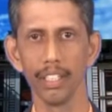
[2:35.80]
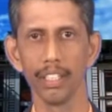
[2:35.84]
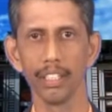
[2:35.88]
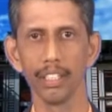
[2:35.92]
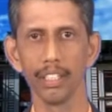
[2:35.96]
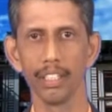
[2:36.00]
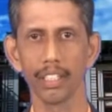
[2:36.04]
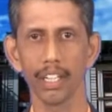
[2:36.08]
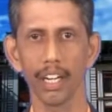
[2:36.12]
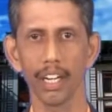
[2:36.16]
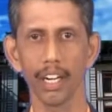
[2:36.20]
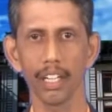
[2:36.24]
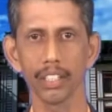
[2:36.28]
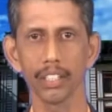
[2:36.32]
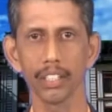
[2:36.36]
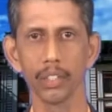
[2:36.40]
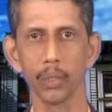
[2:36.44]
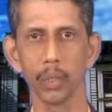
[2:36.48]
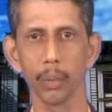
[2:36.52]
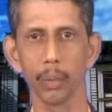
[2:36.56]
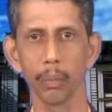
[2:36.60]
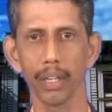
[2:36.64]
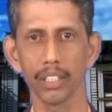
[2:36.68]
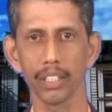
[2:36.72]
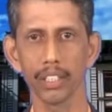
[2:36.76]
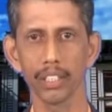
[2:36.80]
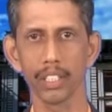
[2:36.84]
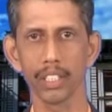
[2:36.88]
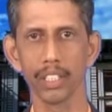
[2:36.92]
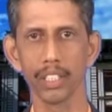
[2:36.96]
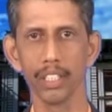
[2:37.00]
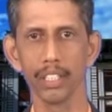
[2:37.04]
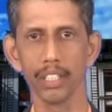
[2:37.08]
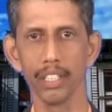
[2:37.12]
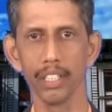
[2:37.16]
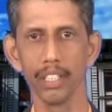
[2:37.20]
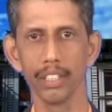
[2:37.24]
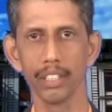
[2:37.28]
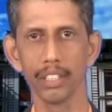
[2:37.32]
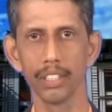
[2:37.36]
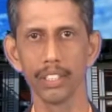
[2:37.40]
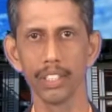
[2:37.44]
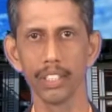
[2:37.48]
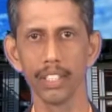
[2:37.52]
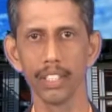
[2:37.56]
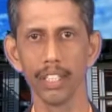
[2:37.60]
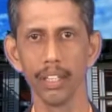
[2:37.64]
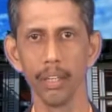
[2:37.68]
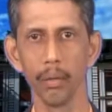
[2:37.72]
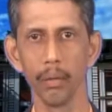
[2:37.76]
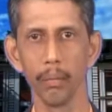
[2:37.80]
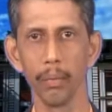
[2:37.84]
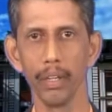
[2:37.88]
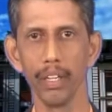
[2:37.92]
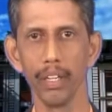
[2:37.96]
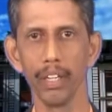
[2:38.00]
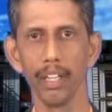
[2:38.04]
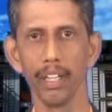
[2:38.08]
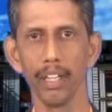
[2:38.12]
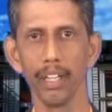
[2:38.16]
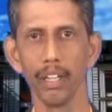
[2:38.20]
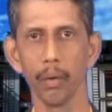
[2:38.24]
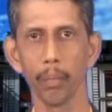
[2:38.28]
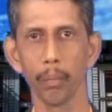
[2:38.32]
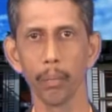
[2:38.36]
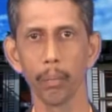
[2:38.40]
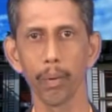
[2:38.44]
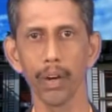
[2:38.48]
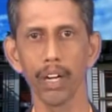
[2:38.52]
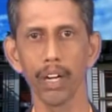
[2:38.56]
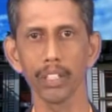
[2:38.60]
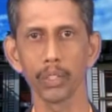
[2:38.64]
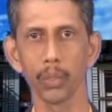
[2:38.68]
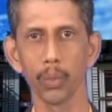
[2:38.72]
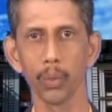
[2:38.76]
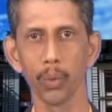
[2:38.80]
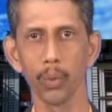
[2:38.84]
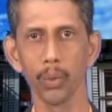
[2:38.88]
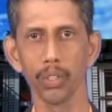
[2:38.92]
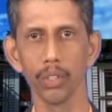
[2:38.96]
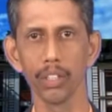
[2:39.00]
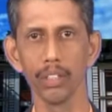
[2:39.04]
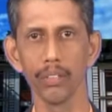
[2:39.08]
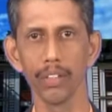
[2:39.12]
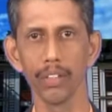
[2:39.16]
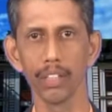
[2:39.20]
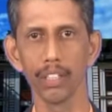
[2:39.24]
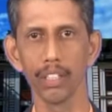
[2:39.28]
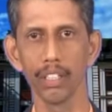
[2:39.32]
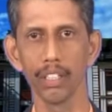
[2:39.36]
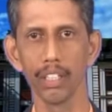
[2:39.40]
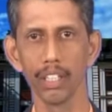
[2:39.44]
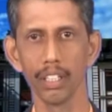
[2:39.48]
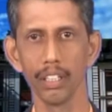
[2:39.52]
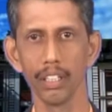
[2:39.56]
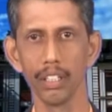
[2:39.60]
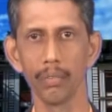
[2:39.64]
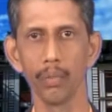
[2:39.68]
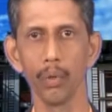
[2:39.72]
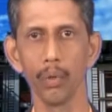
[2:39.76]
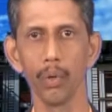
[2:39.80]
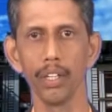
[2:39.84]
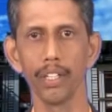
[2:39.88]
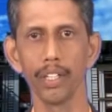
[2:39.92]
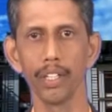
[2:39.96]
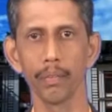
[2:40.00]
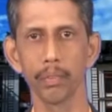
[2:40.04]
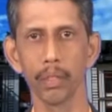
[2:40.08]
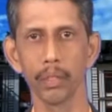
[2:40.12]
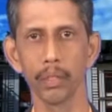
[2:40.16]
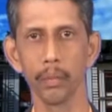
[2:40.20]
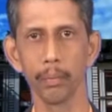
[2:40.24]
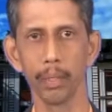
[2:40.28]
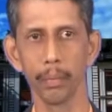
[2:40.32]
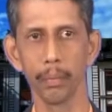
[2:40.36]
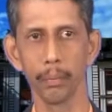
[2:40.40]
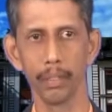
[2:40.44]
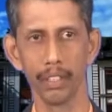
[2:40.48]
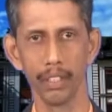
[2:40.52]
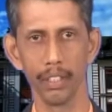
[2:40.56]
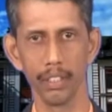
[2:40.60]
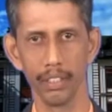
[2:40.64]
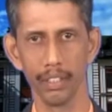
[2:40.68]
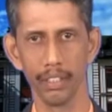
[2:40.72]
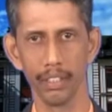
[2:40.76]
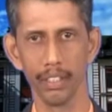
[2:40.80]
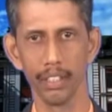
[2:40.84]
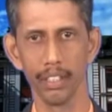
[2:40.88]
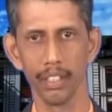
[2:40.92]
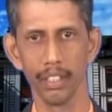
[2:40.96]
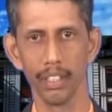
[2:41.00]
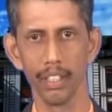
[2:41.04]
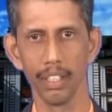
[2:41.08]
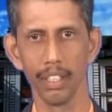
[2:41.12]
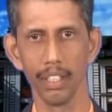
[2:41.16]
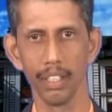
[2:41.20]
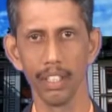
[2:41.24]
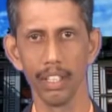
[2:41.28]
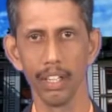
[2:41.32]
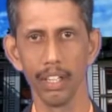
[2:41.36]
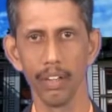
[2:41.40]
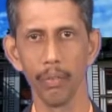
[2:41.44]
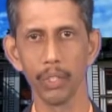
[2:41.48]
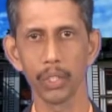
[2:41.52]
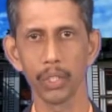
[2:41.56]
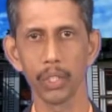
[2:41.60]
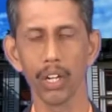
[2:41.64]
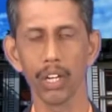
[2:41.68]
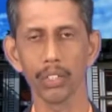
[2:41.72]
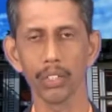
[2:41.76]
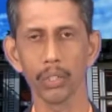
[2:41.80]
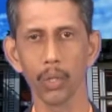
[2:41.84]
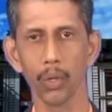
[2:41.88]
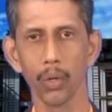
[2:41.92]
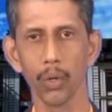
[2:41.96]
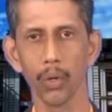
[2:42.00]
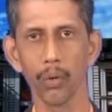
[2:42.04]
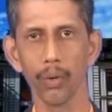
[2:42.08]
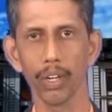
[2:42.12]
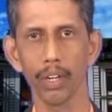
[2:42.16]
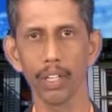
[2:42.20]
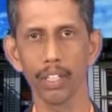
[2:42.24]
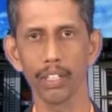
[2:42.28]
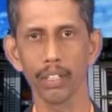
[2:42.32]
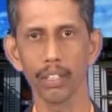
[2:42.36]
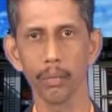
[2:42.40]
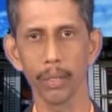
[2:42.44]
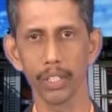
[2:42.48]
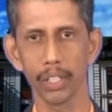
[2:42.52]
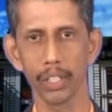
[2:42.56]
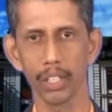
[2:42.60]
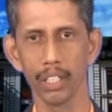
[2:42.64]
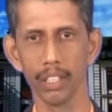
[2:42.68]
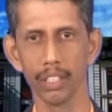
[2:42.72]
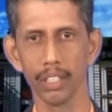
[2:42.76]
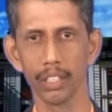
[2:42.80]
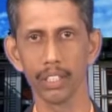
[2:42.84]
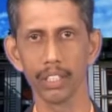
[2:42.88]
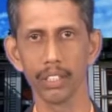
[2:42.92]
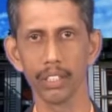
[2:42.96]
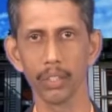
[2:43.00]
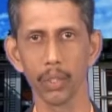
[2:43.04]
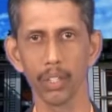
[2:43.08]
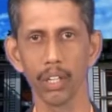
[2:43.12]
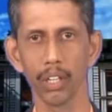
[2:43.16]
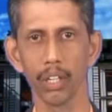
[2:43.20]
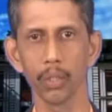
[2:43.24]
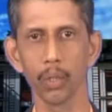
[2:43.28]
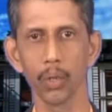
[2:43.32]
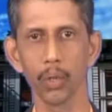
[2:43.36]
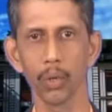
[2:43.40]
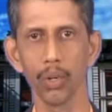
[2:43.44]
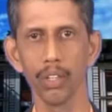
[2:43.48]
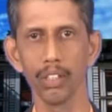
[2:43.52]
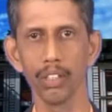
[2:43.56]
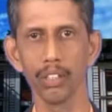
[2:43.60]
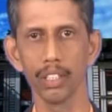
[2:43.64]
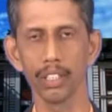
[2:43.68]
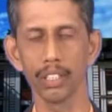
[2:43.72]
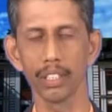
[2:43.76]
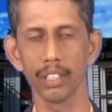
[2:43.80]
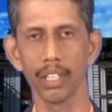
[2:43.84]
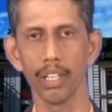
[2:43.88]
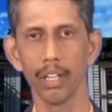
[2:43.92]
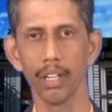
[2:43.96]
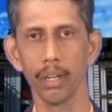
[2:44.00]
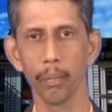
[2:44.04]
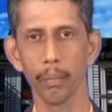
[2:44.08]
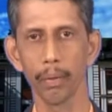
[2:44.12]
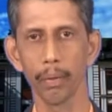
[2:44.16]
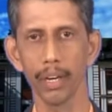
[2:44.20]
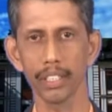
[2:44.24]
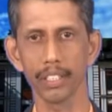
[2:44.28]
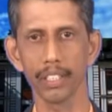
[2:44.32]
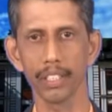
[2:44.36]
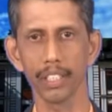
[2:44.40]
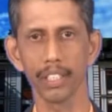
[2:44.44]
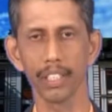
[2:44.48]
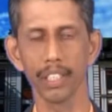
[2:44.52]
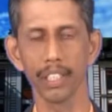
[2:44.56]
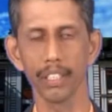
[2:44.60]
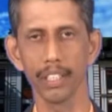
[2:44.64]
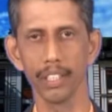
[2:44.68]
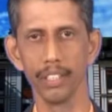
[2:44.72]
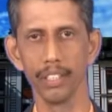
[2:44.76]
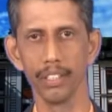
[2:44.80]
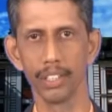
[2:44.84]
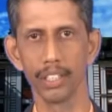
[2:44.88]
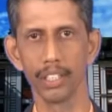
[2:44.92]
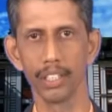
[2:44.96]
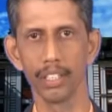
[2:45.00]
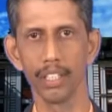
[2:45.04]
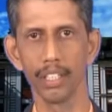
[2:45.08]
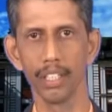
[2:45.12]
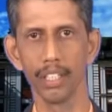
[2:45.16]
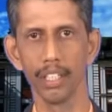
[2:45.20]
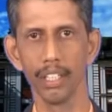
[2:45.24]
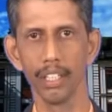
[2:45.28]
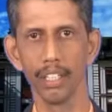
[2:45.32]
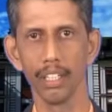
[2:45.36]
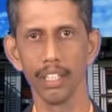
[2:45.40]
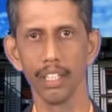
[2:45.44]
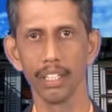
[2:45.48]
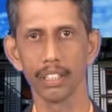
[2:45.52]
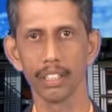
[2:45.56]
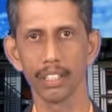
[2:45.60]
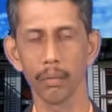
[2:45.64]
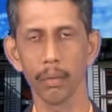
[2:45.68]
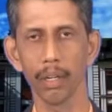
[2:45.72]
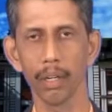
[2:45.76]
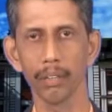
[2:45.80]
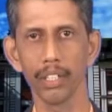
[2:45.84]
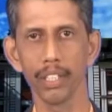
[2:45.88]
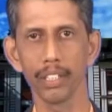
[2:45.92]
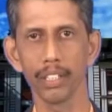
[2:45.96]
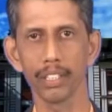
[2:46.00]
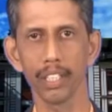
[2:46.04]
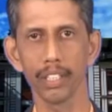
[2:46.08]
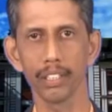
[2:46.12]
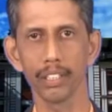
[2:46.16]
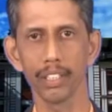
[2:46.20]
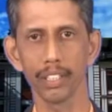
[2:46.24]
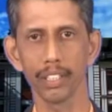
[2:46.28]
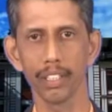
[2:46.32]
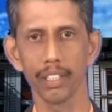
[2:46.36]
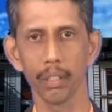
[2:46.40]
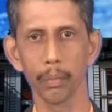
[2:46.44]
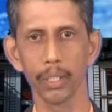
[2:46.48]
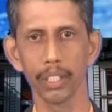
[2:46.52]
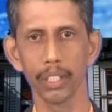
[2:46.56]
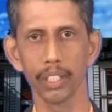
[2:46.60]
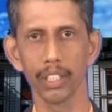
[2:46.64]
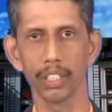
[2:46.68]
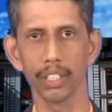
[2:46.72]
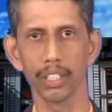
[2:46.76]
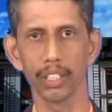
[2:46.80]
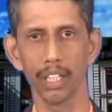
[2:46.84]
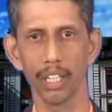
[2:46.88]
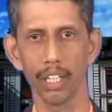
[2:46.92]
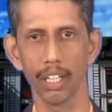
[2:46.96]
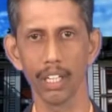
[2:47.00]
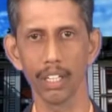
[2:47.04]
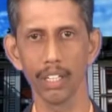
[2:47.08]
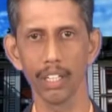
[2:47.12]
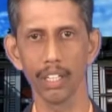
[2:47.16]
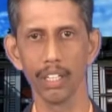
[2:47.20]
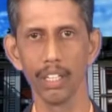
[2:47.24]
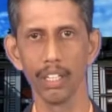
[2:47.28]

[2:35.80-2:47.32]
The cracks due to plastic shrinkage may pass through even the full depth of the member. We should also know what are the measures to control this plastic shrinkage. Some of the suggested measures are: